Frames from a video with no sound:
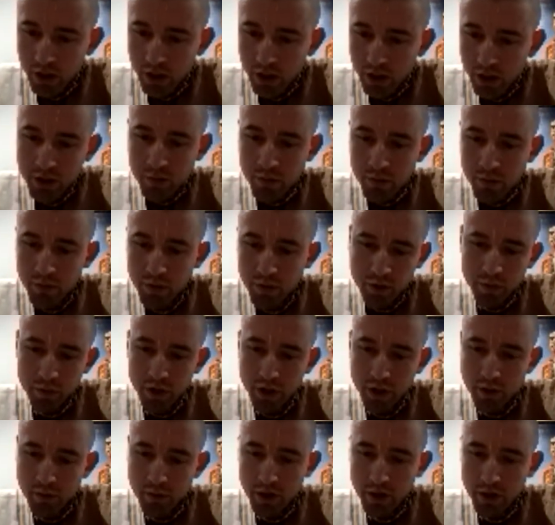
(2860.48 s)
it's
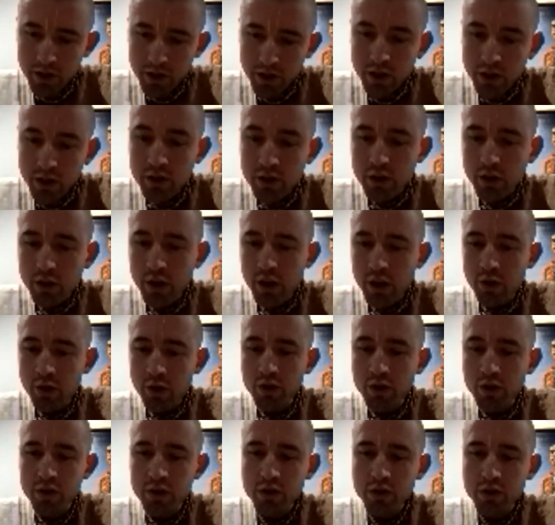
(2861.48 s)
pretty amazing. And so he
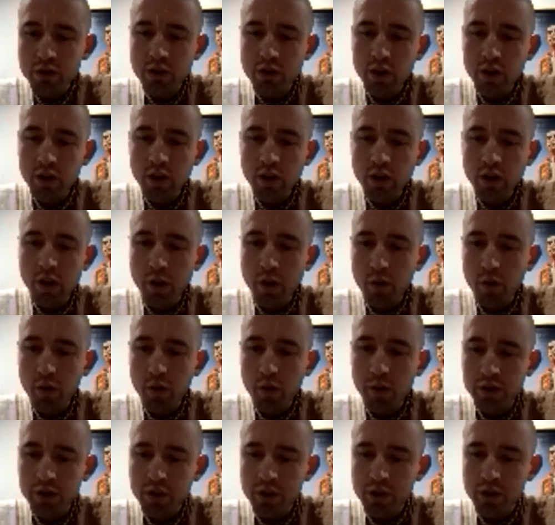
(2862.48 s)
was,
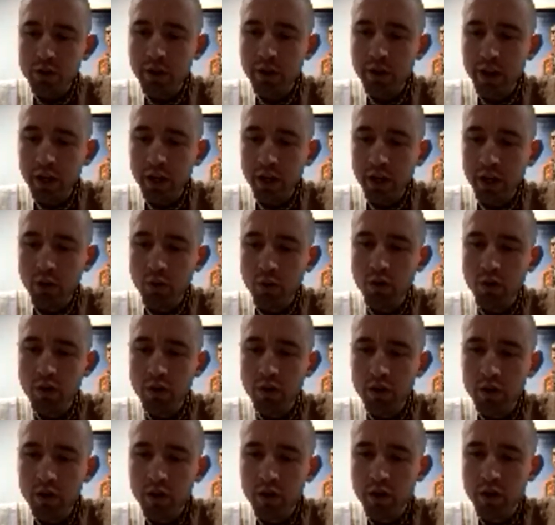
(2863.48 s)
Prabhupada's explaining,
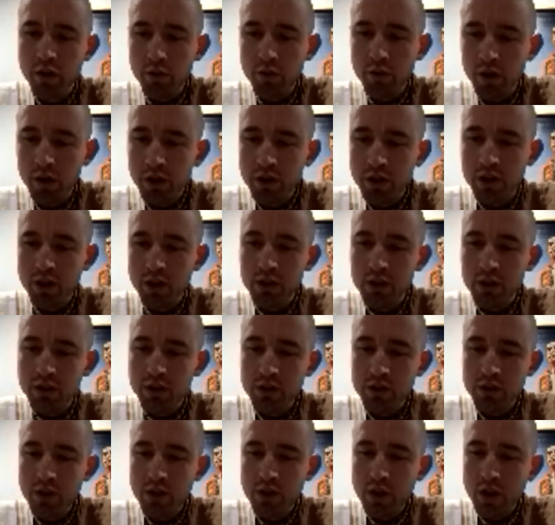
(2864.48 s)
you know, the
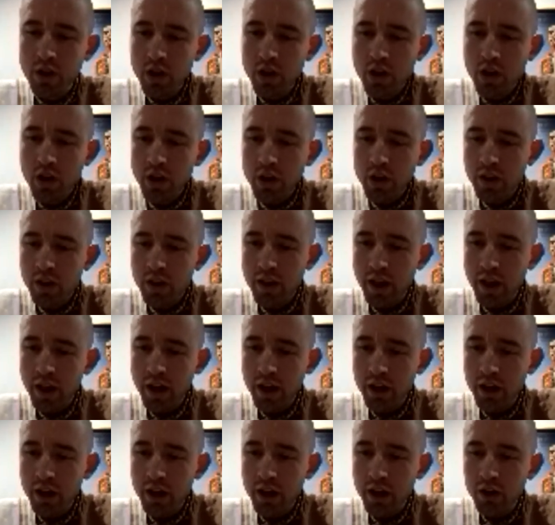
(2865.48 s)
reasons
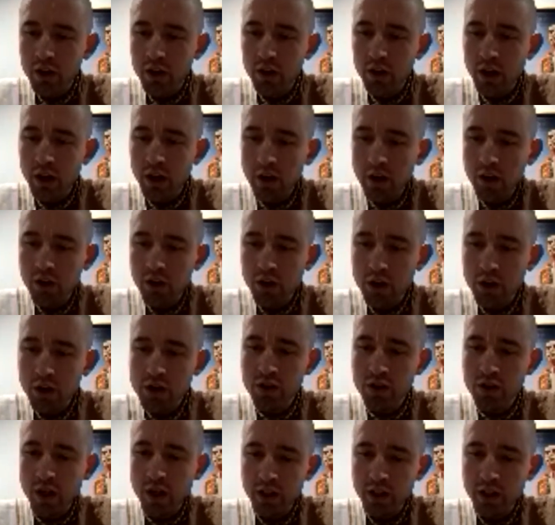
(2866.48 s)
that
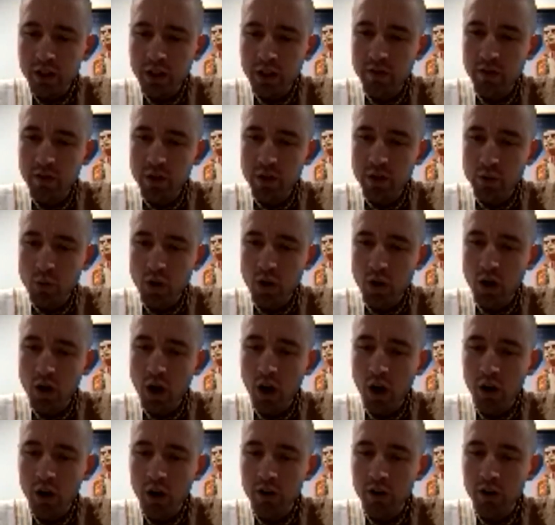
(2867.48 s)
Krishna's activities
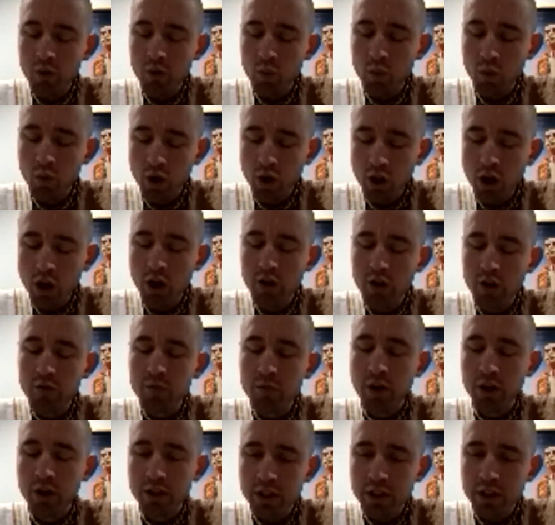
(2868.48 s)
were
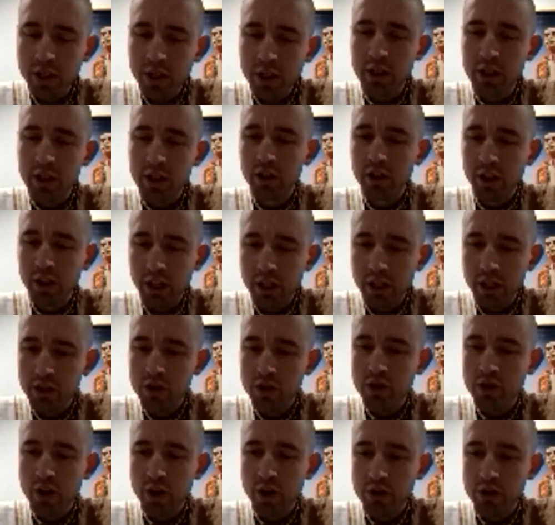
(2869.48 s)
of particular
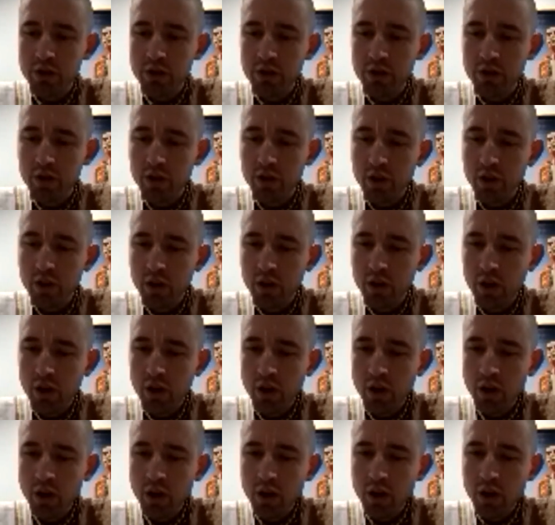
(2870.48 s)
interest
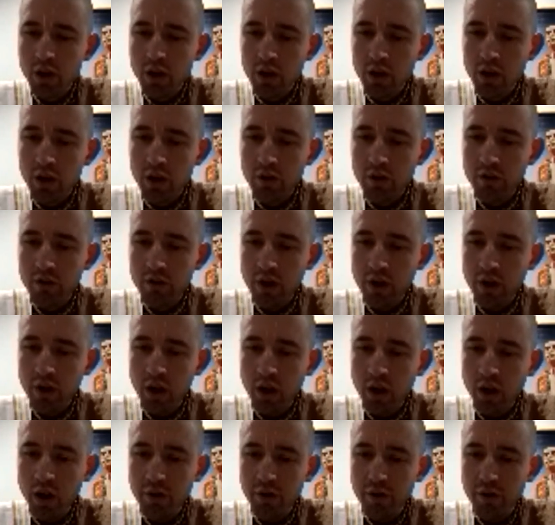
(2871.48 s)

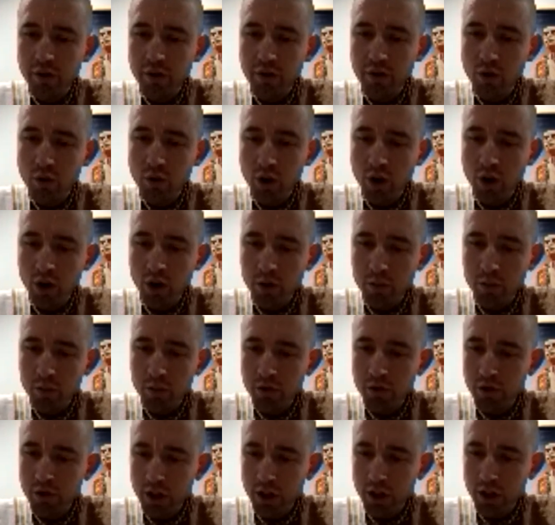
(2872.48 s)
for
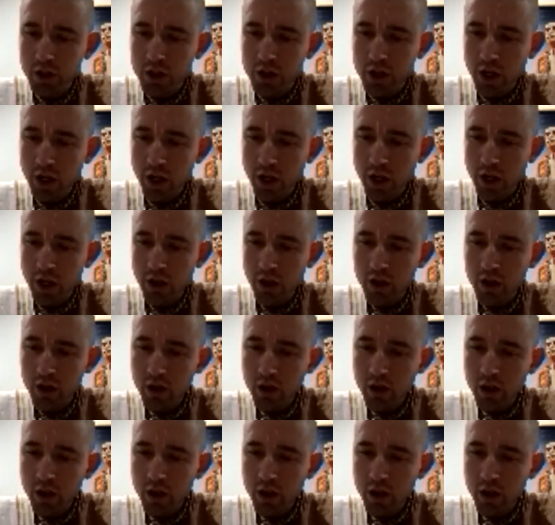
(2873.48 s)
Parikshit.